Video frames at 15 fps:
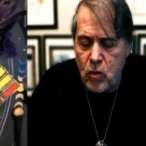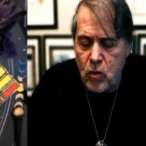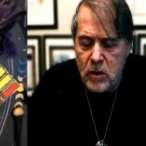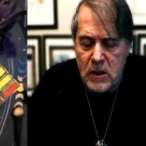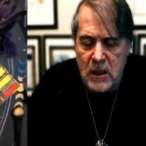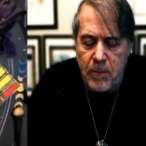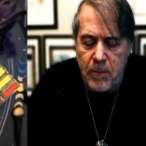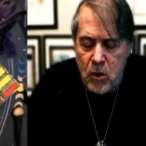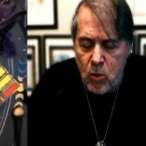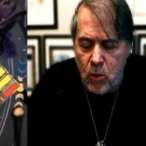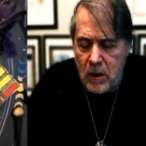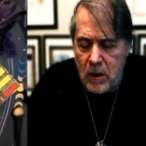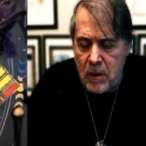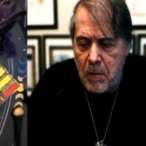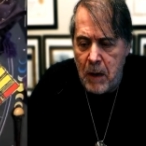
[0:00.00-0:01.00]
stabbed you in
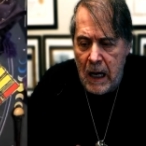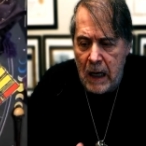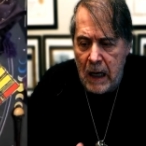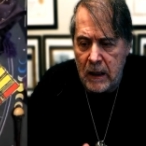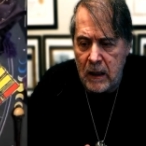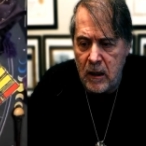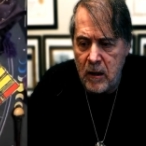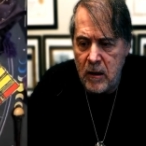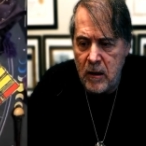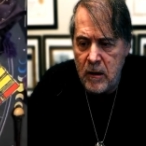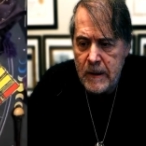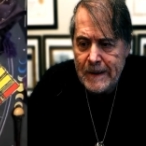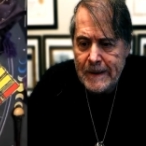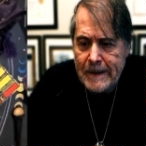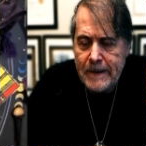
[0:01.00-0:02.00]
the back.
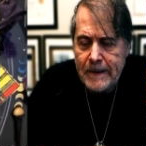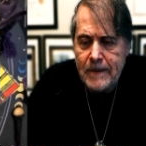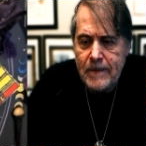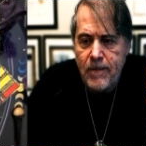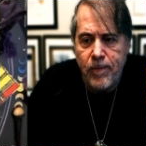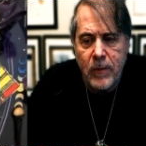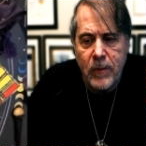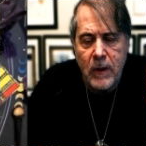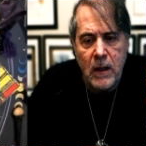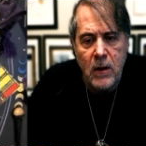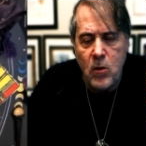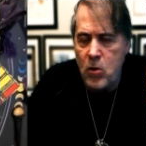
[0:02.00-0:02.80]
You're